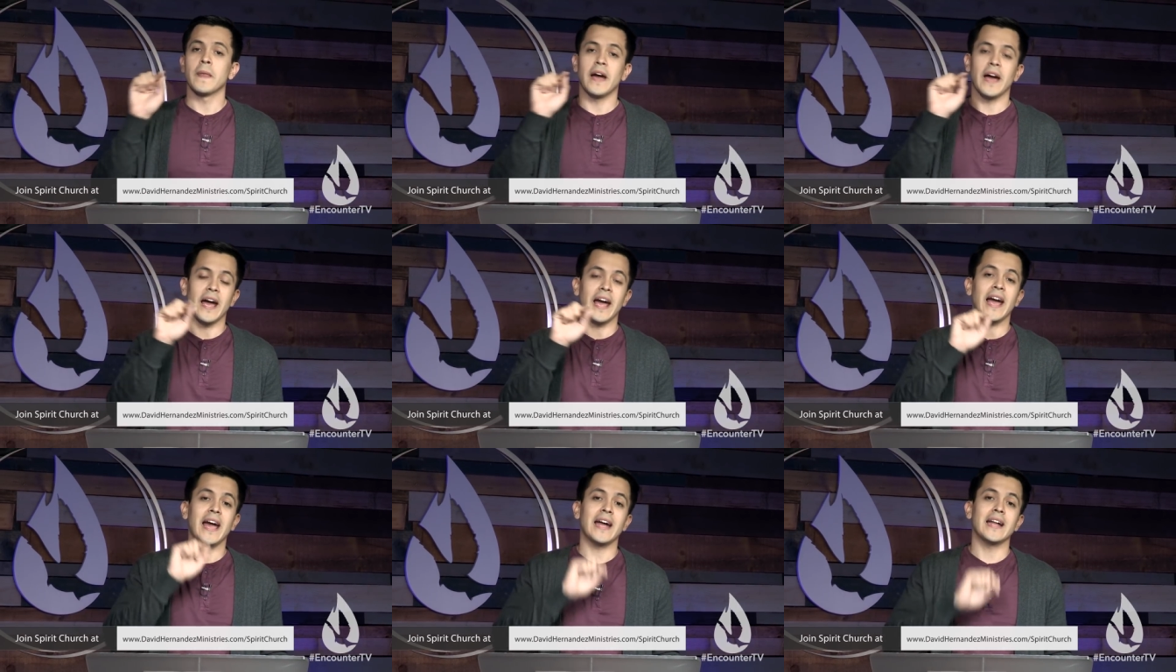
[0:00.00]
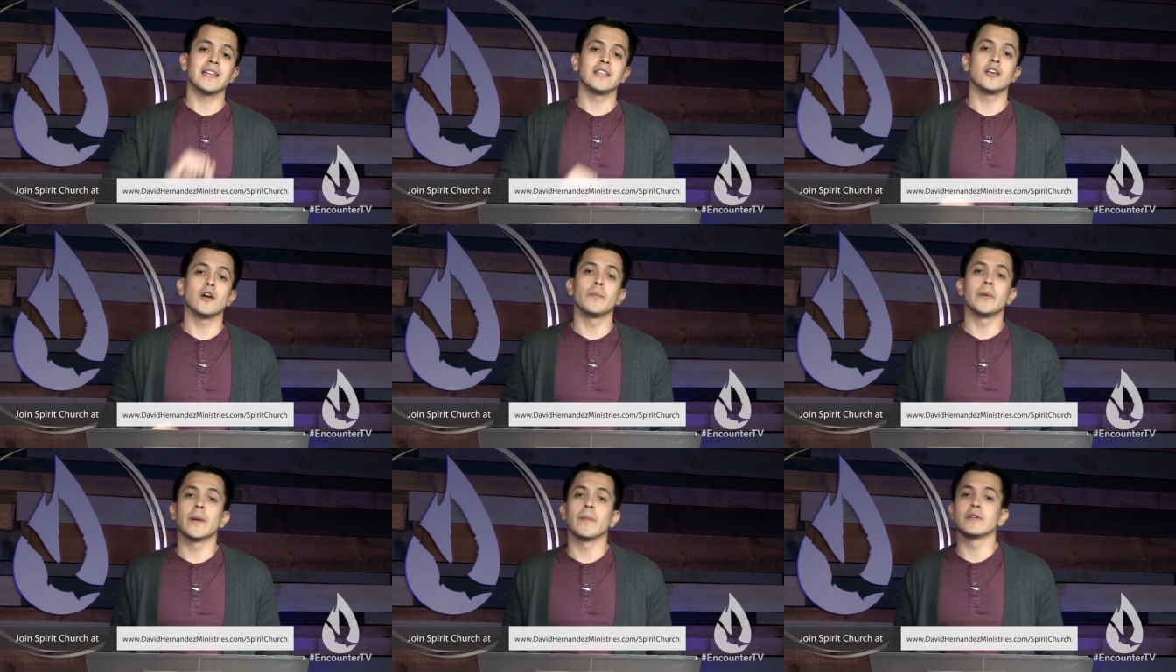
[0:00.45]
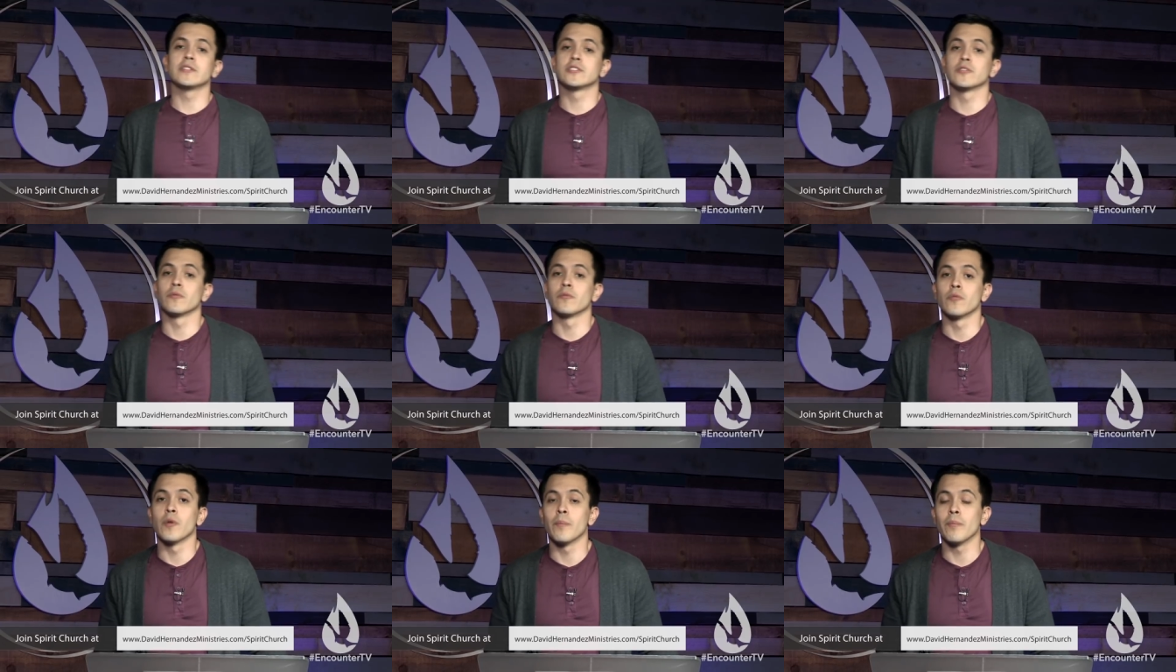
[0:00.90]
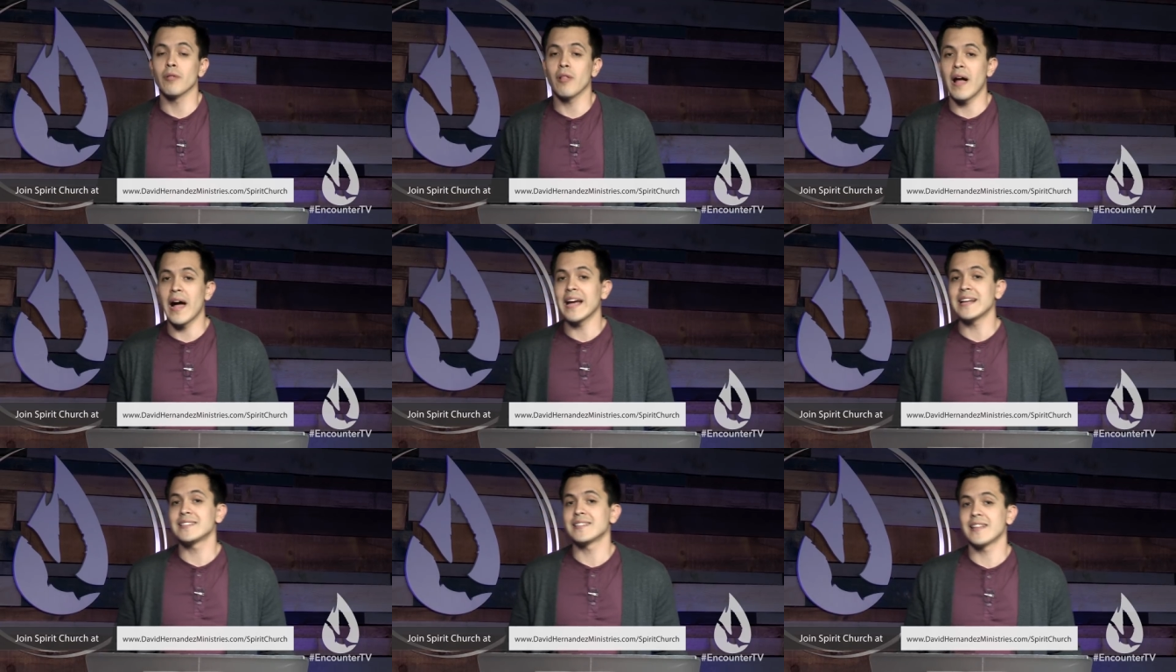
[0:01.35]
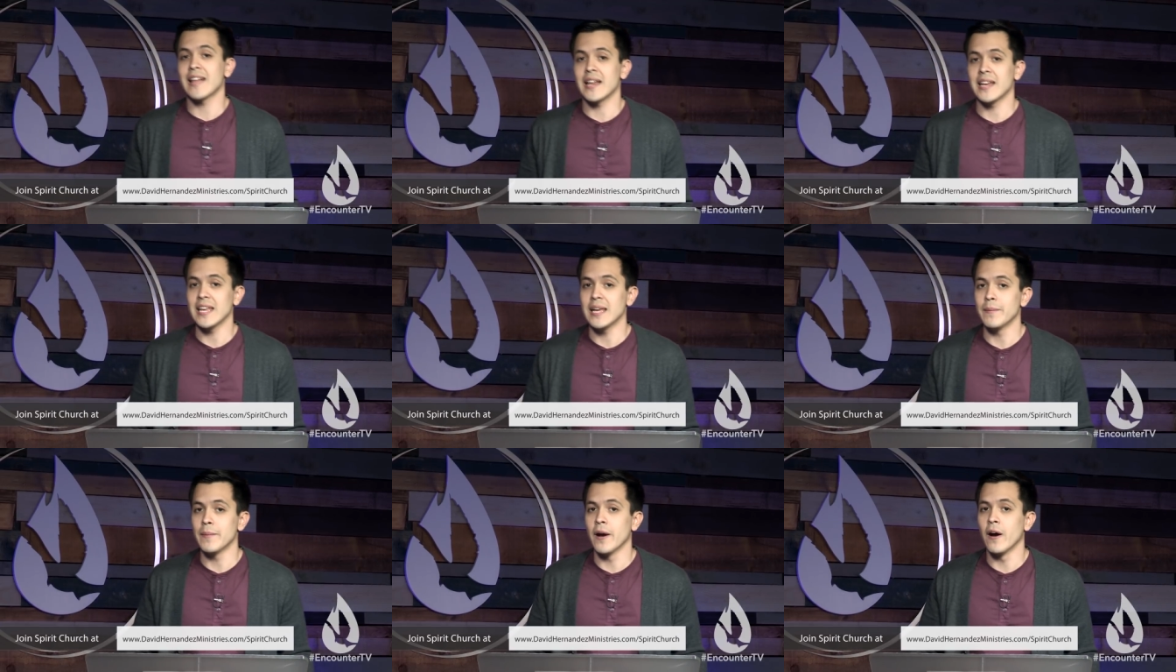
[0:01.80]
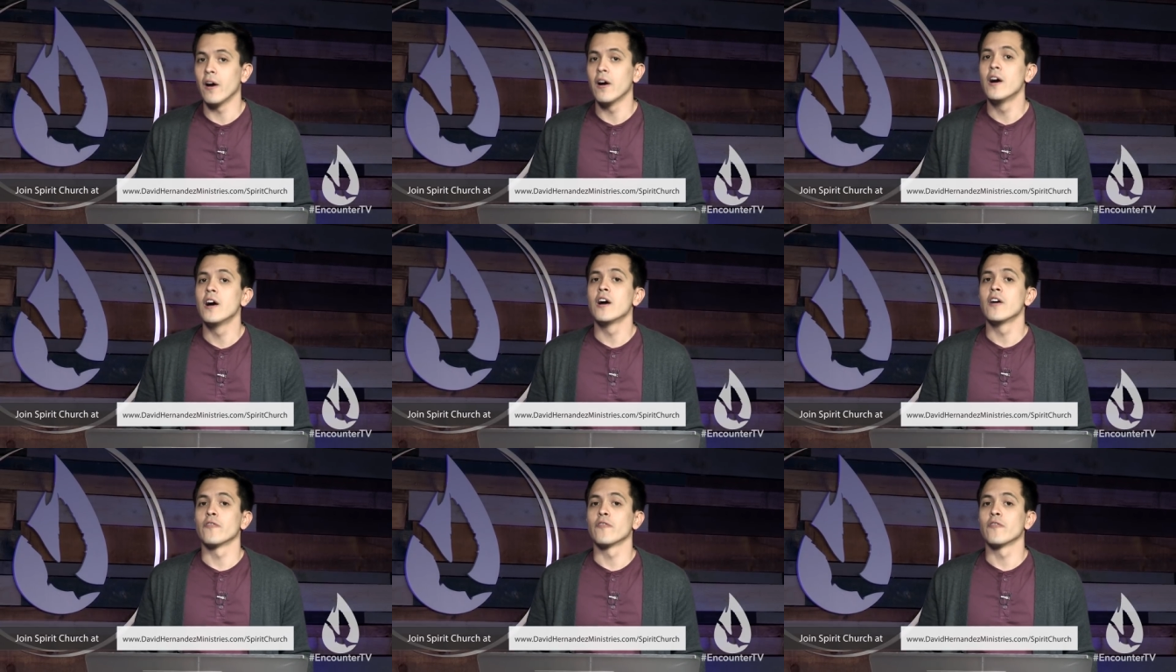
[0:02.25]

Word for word: and you'll be able to reply to that email